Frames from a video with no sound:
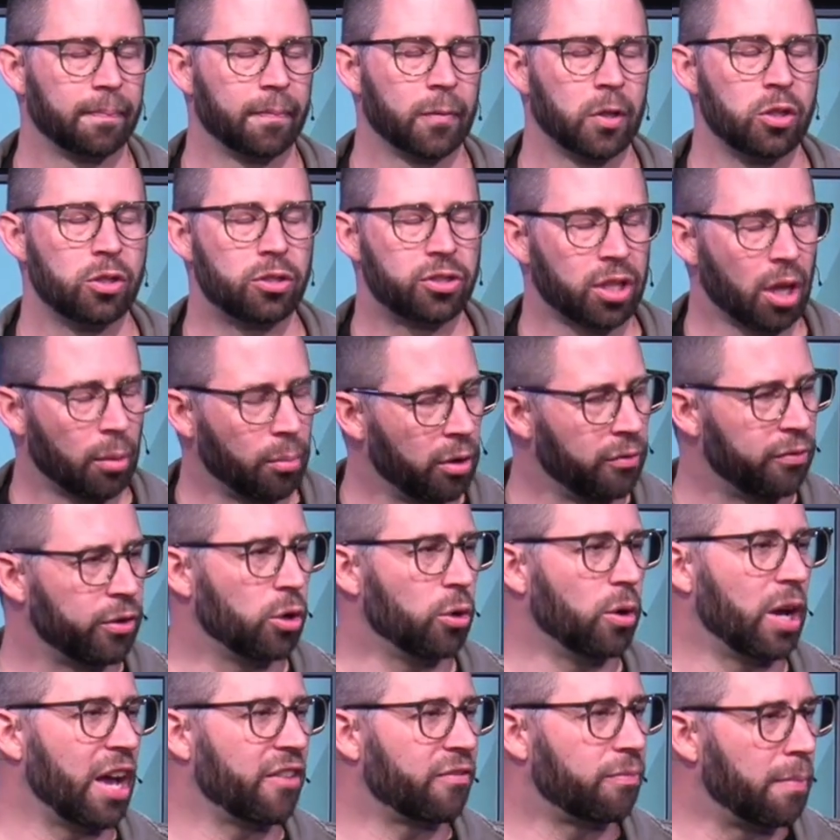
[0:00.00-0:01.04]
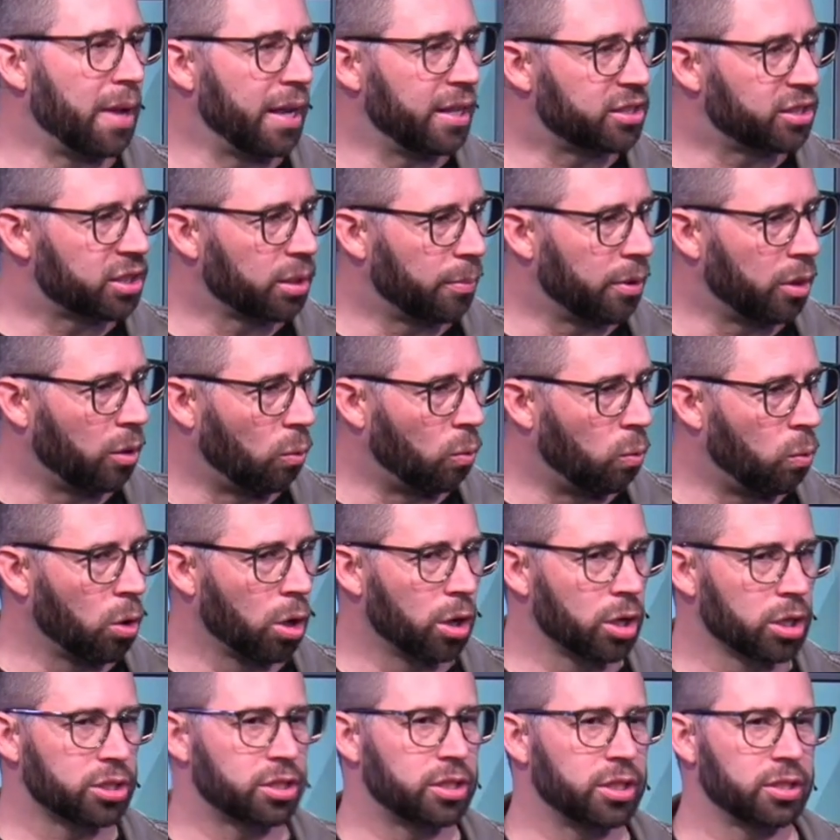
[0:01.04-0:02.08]
Some of you have made some of the
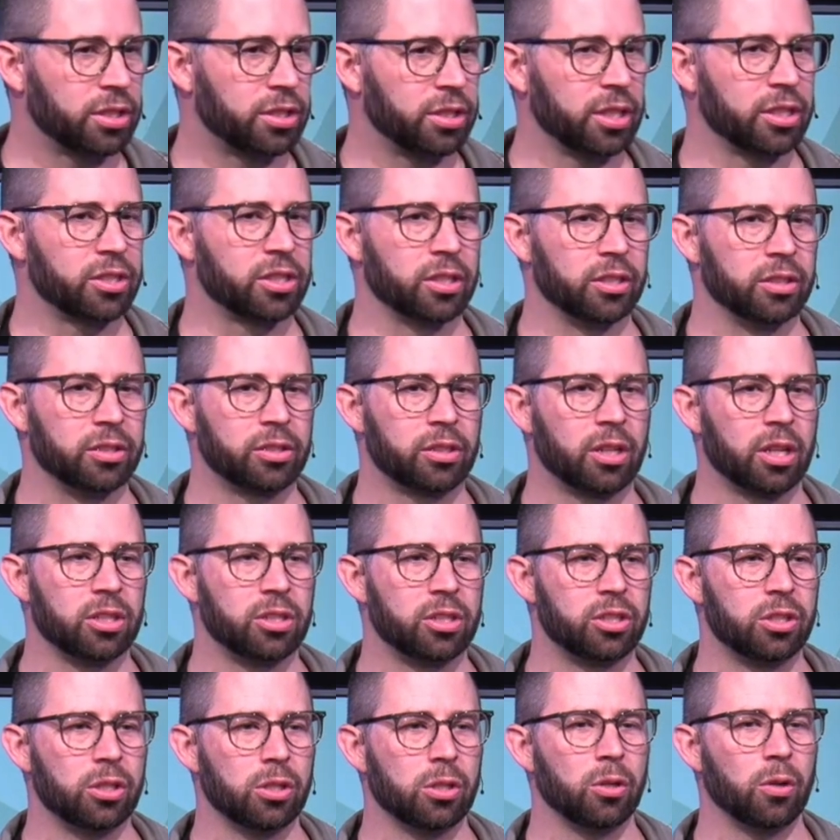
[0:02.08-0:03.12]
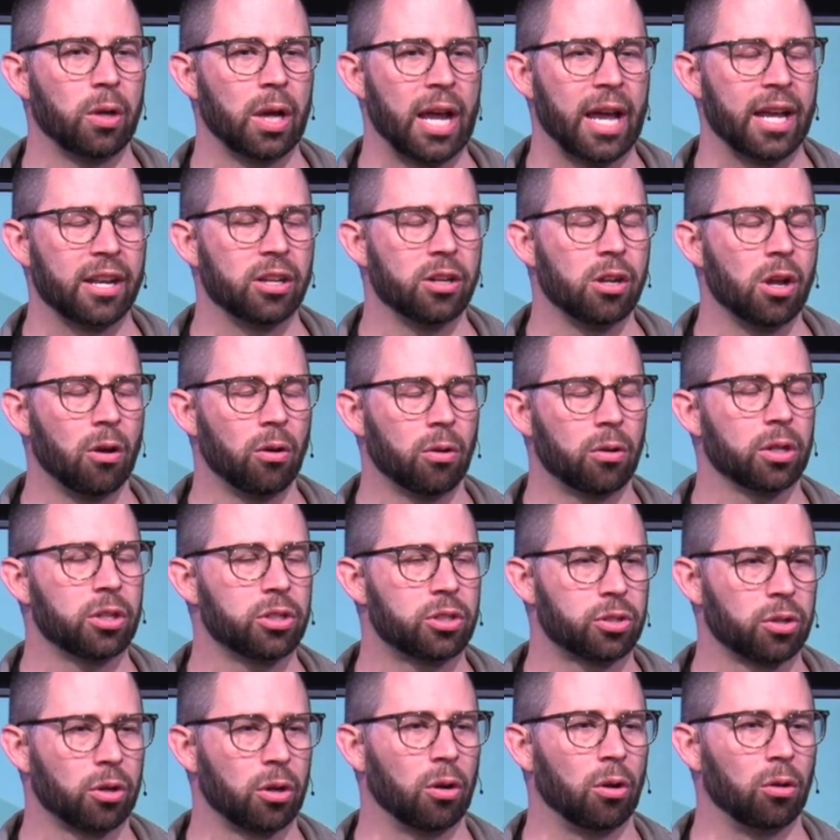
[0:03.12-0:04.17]
worst decisions because you had no
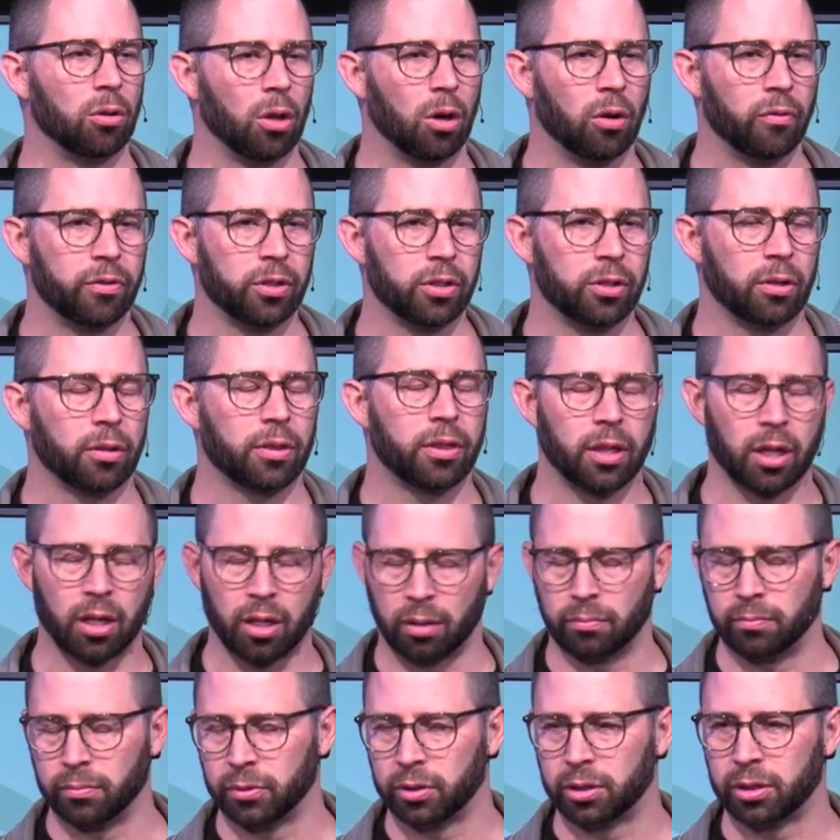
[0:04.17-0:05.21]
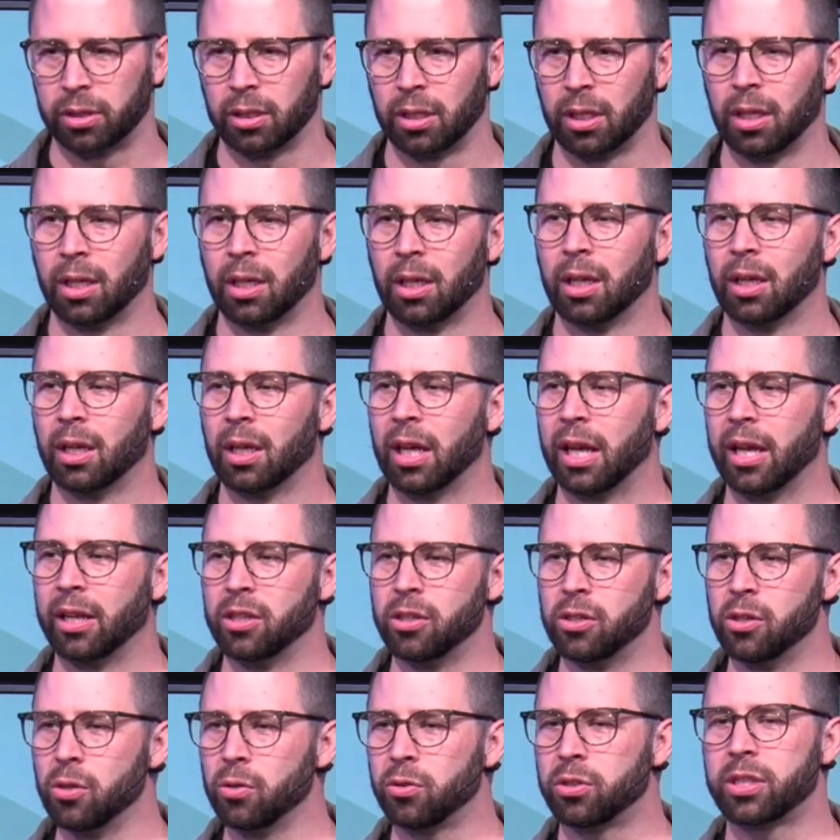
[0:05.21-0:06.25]
control over your thumbs and
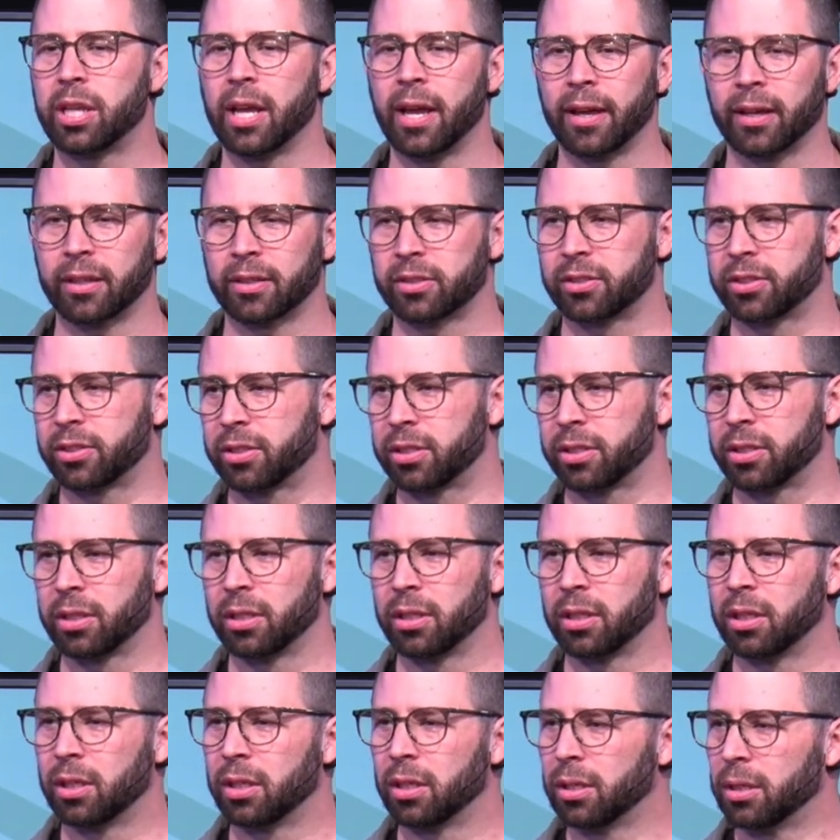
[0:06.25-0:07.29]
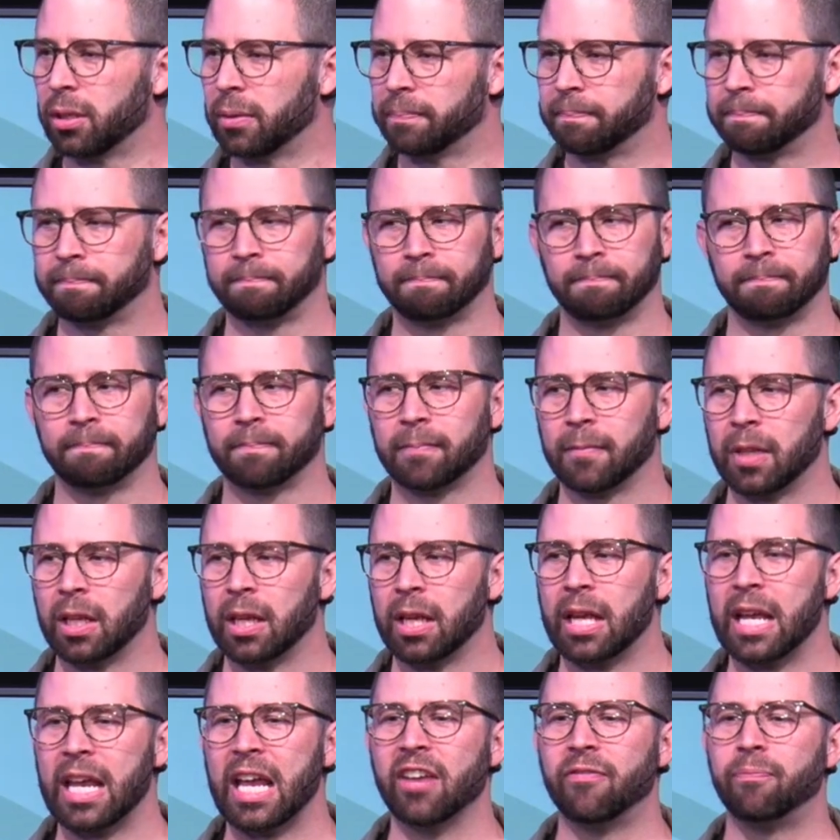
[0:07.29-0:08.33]
you text.
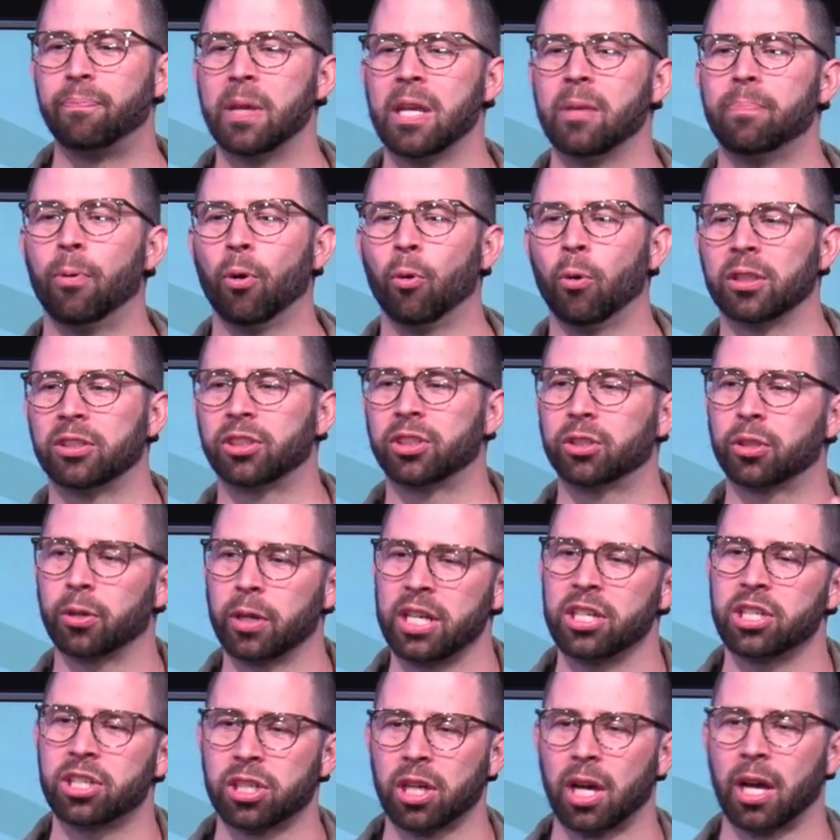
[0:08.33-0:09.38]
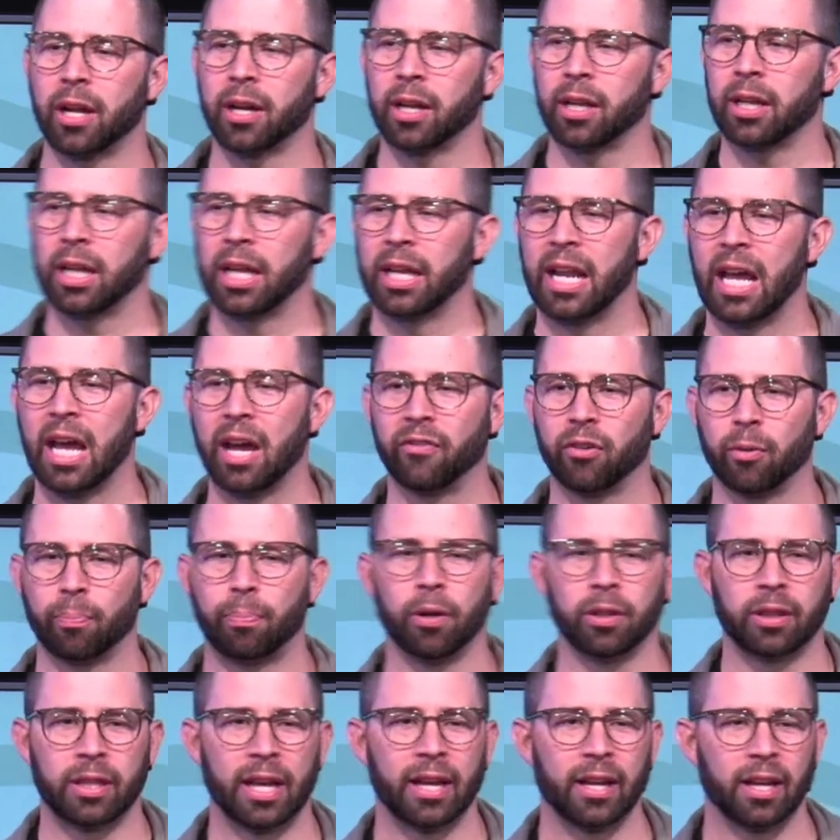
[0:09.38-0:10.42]
If people would screenshot it and ever
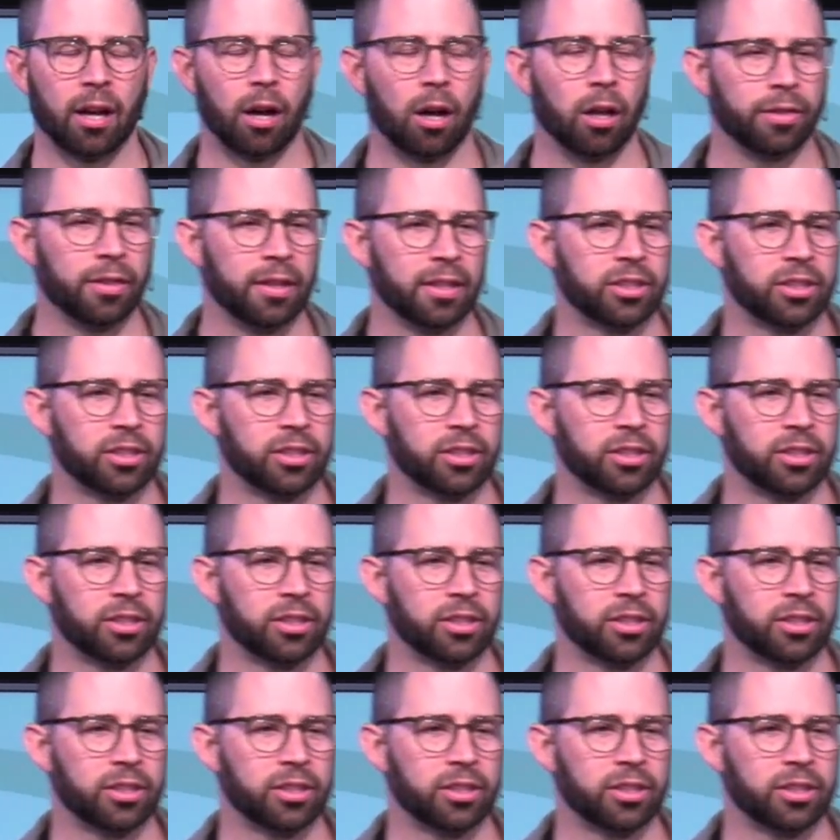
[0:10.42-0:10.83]
put that on this